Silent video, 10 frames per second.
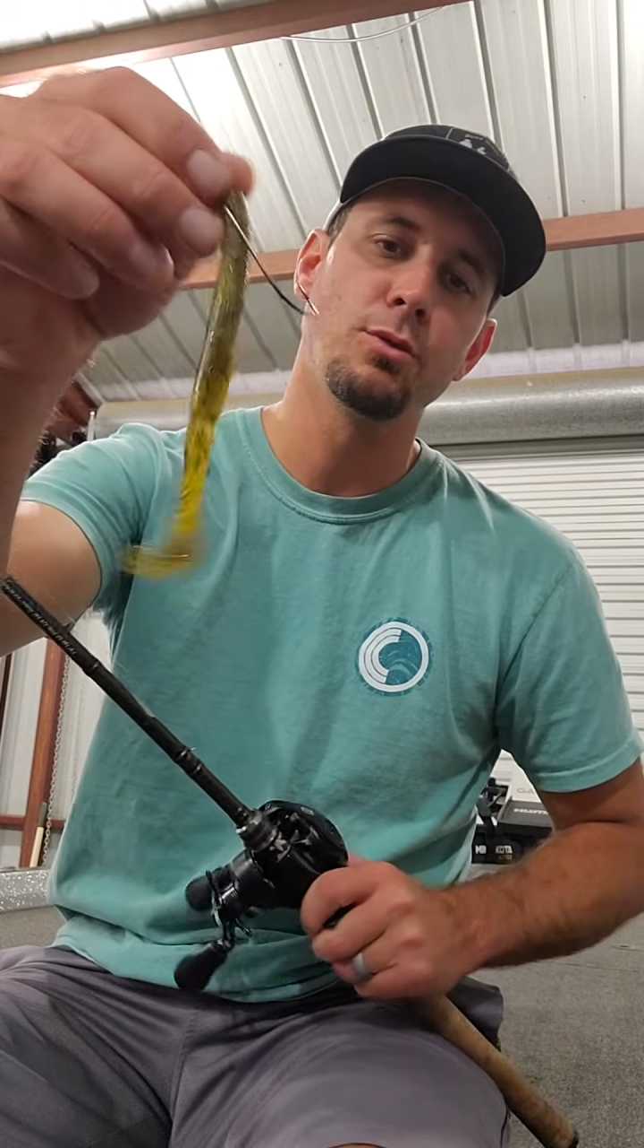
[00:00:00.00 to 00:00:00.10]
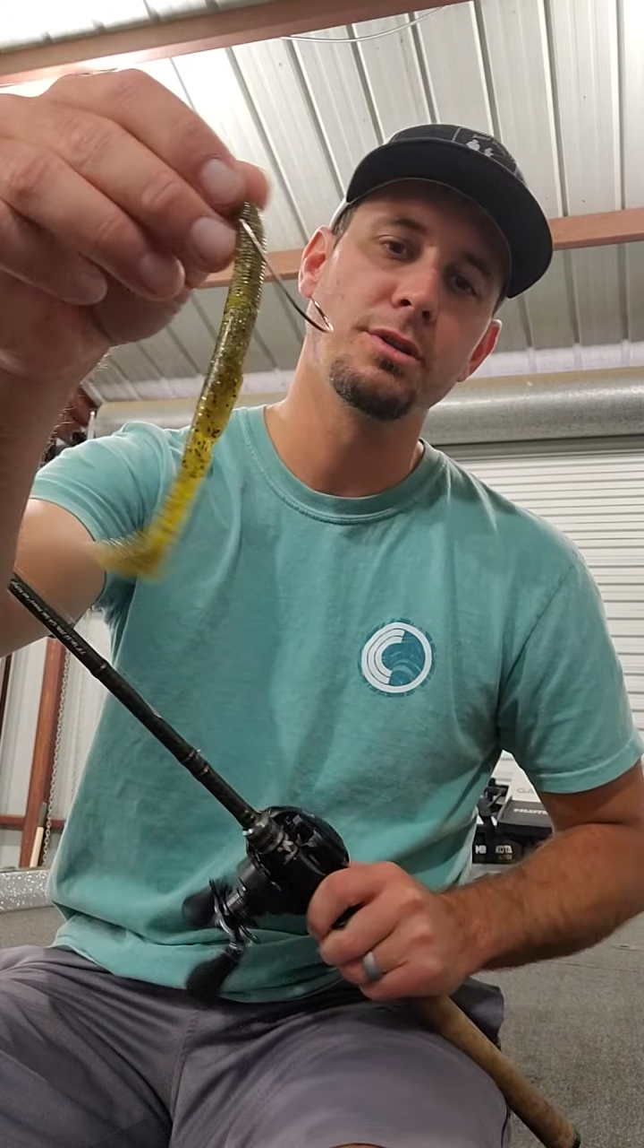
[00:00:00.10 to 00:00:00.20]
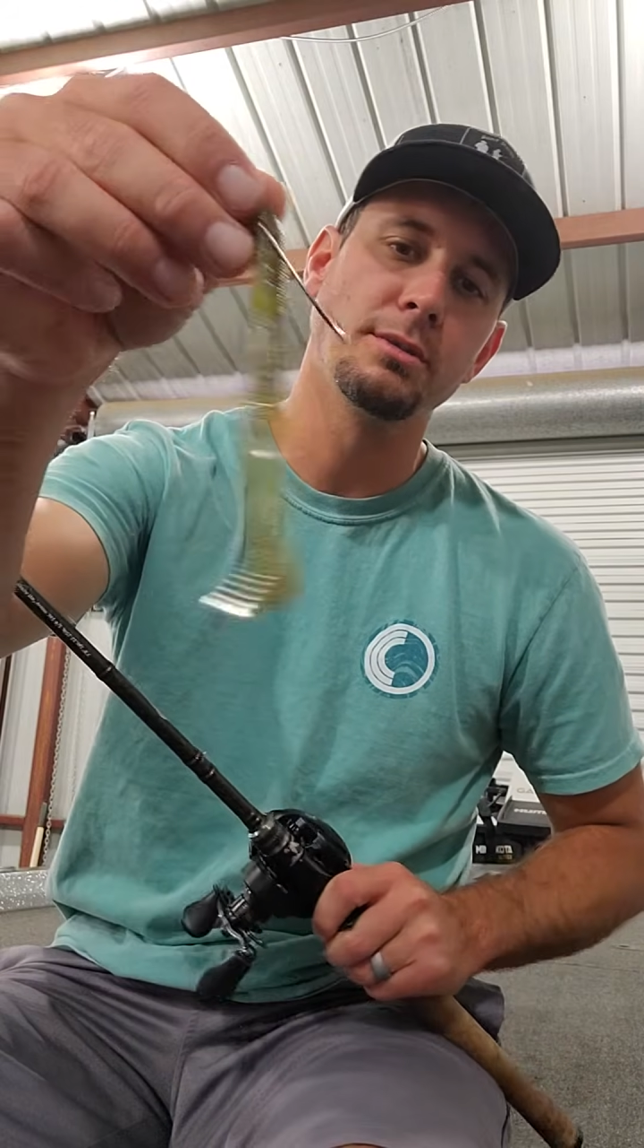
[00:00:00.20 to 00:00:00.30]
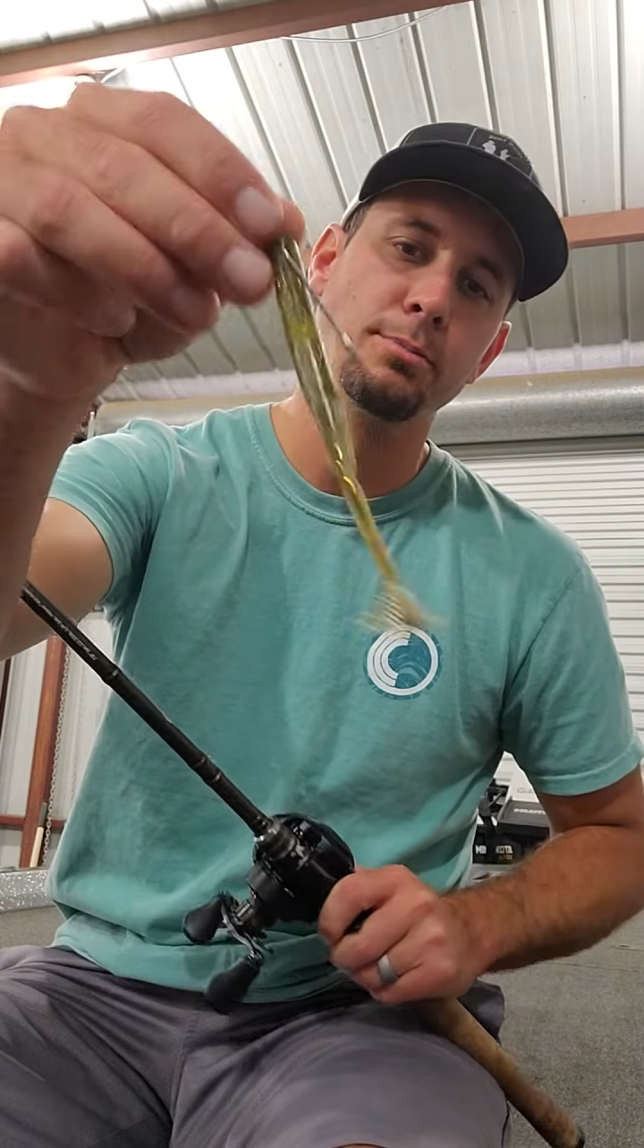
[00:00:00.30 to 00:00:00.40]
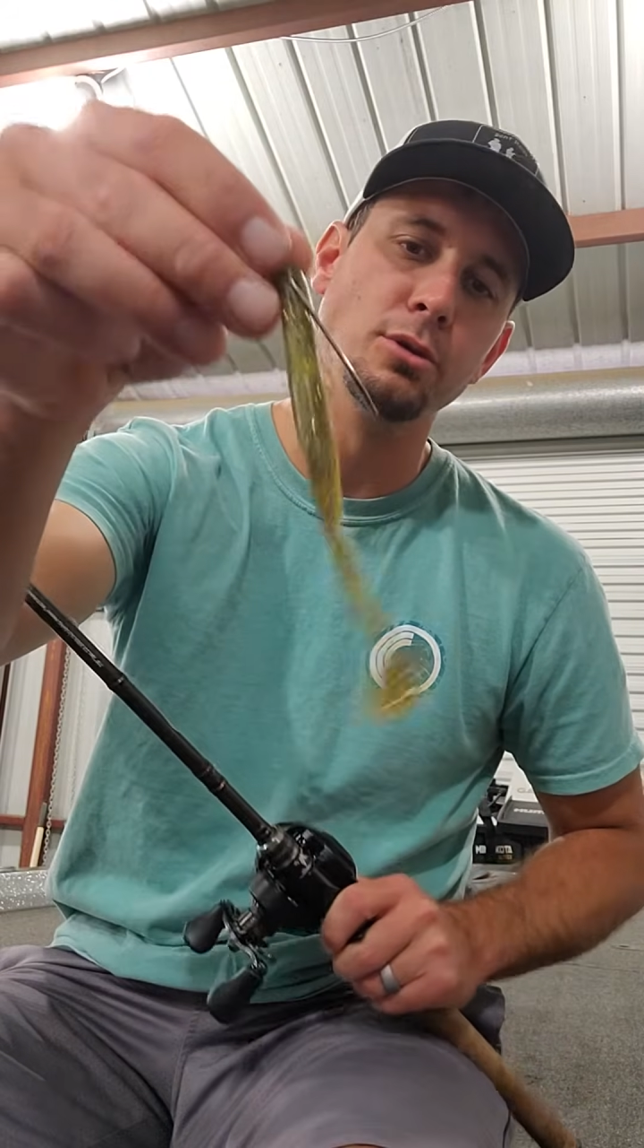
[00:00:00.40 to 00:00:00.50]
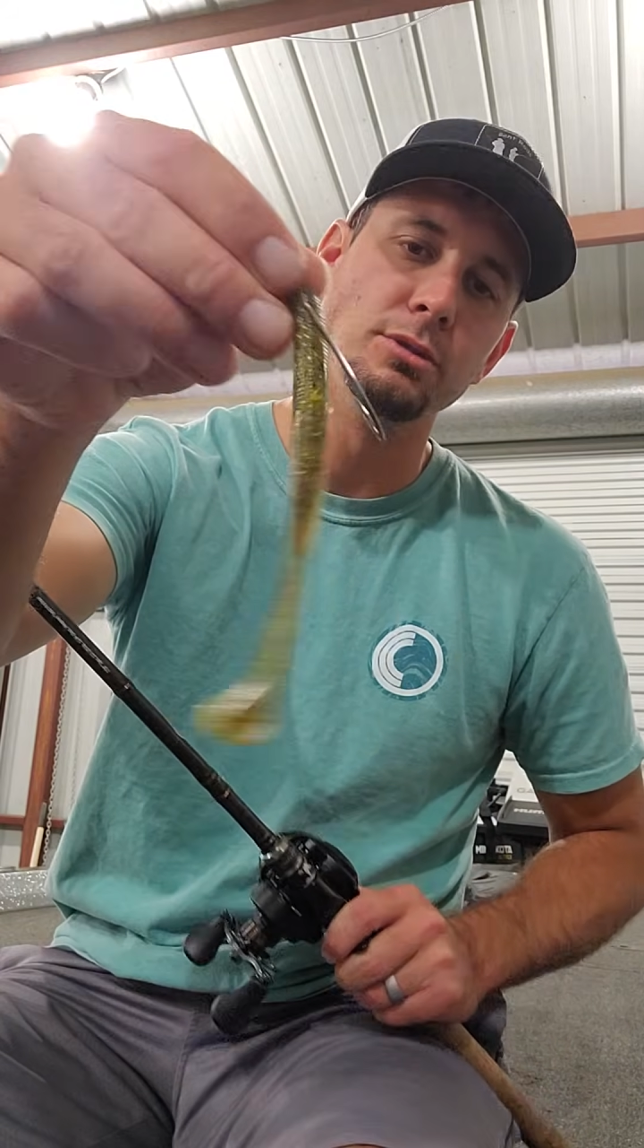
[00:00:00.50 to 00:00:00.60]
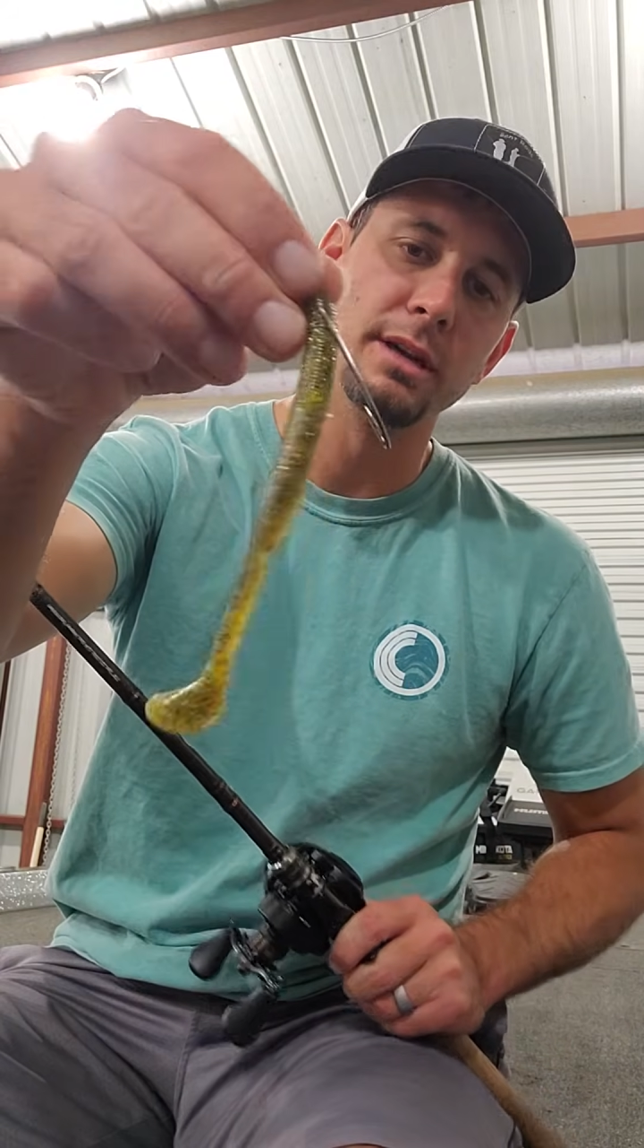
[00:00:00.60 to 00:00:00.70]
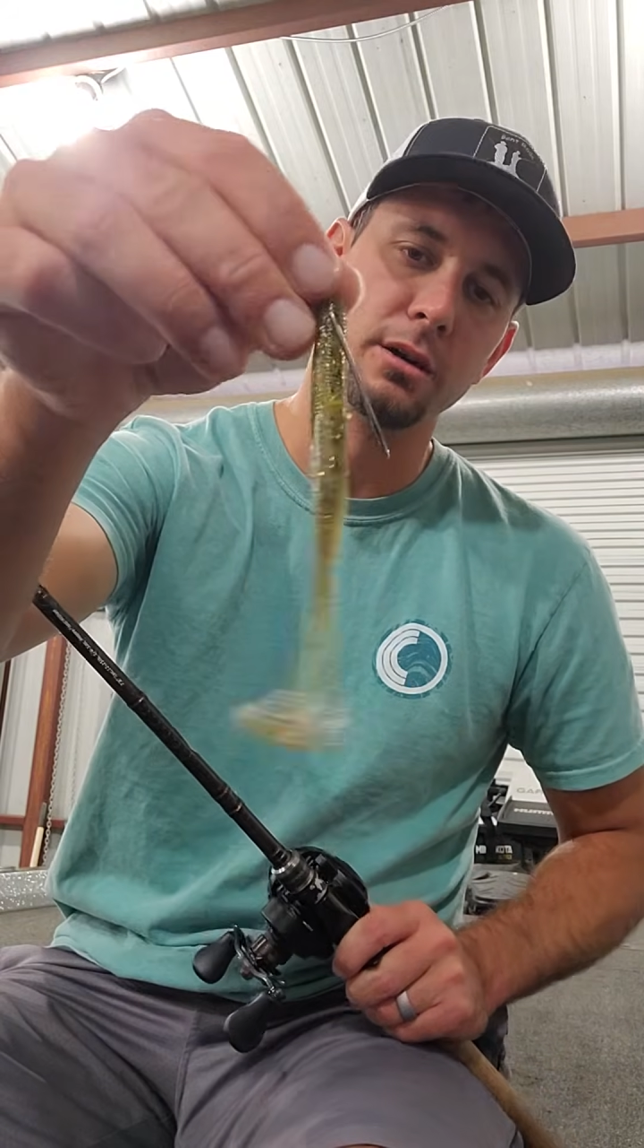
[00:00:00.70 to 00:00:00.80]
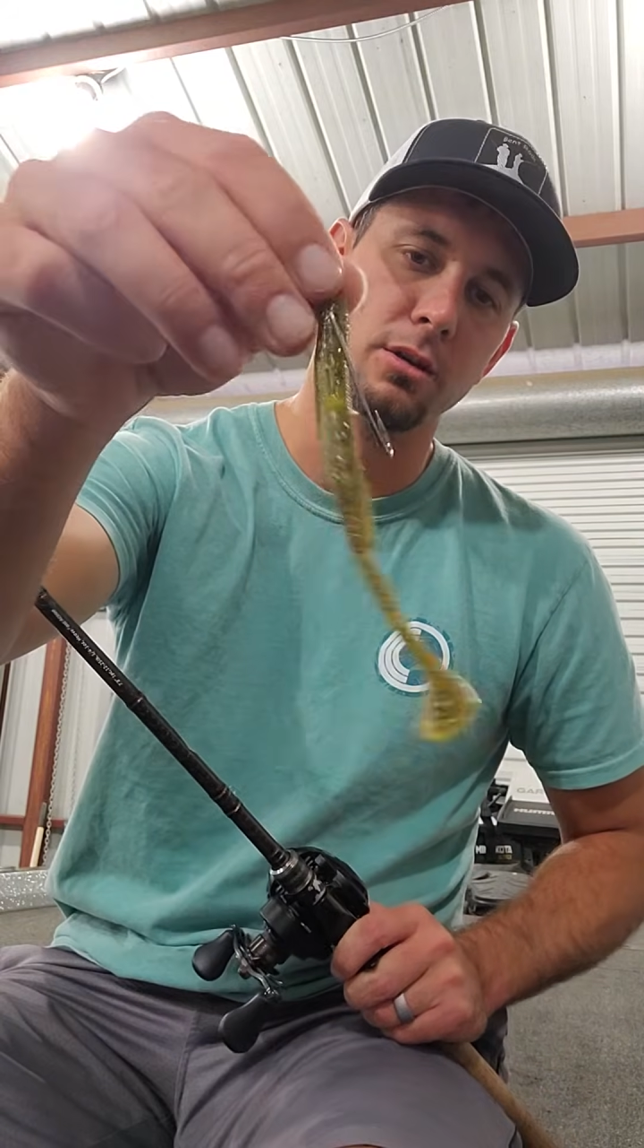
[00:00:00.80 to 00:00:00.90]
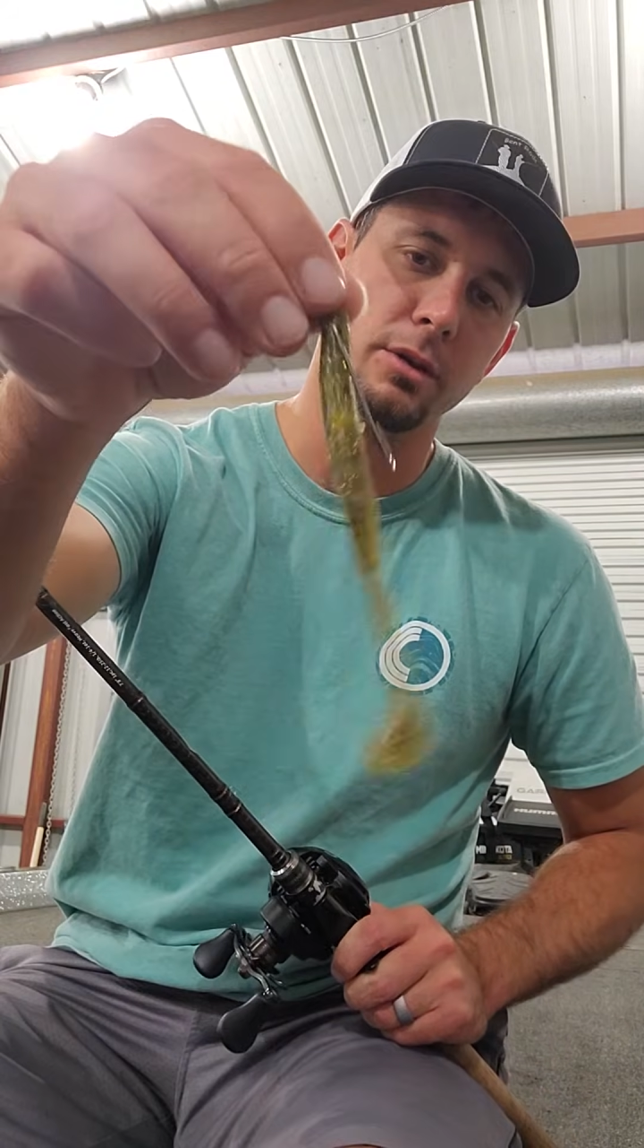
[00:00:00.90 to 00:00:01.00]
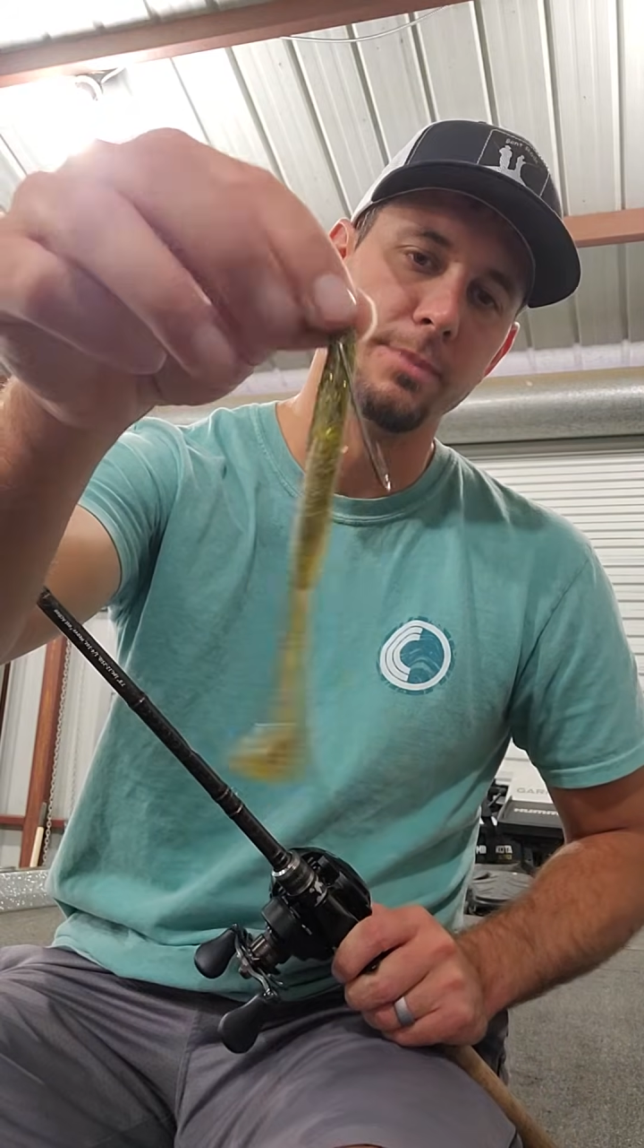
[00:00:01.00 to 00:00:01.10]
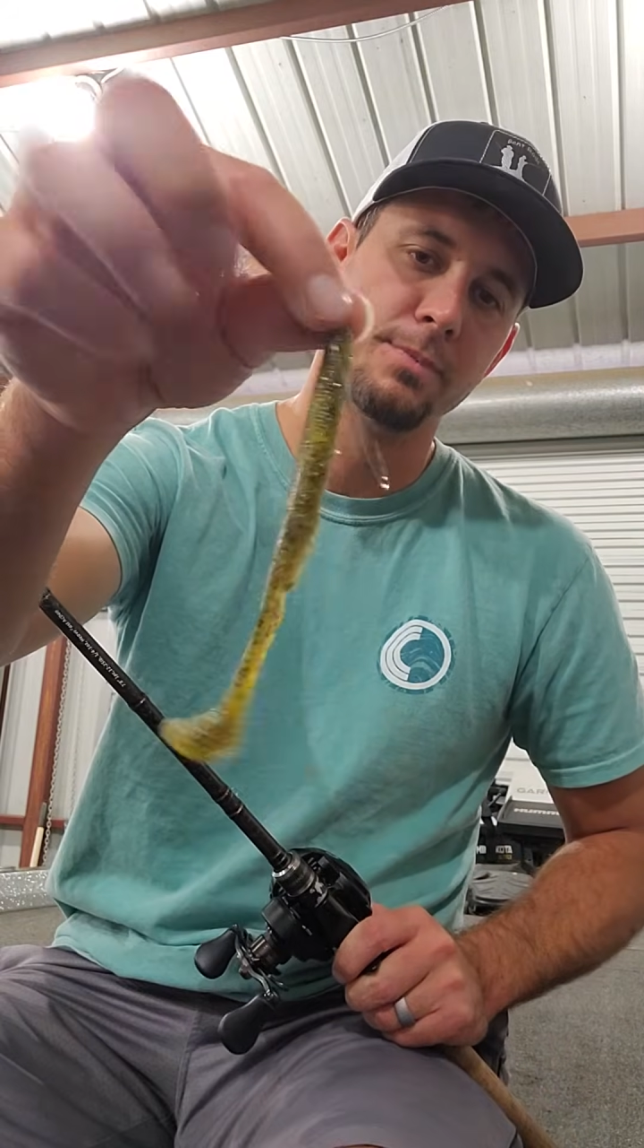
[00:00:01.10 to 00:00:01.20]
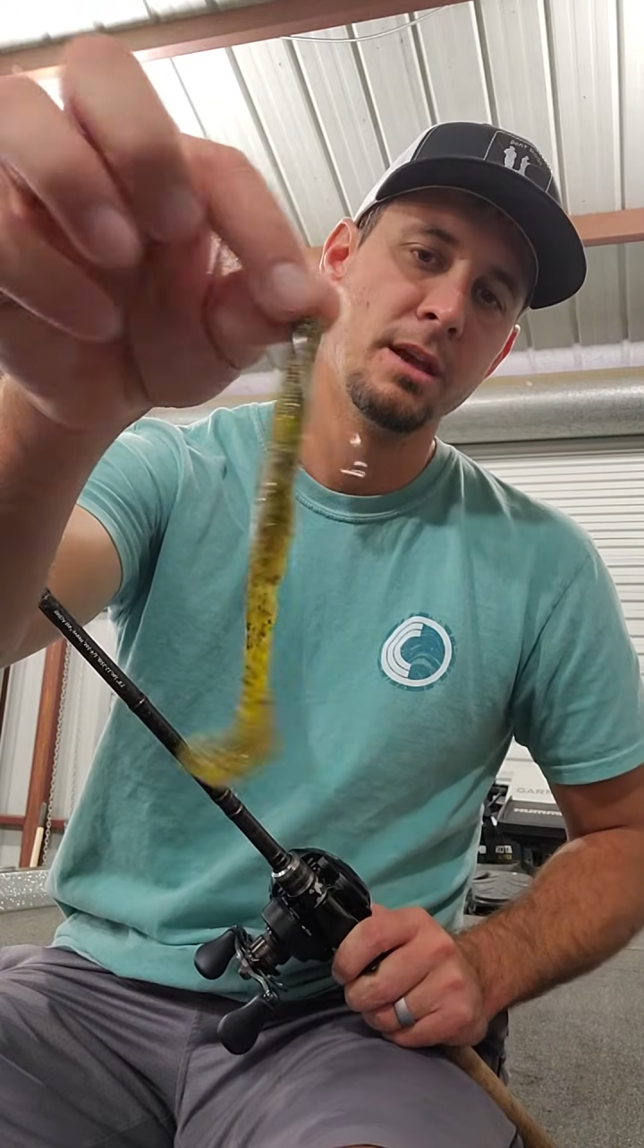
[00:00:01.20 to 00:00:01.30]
with a boot tail on it.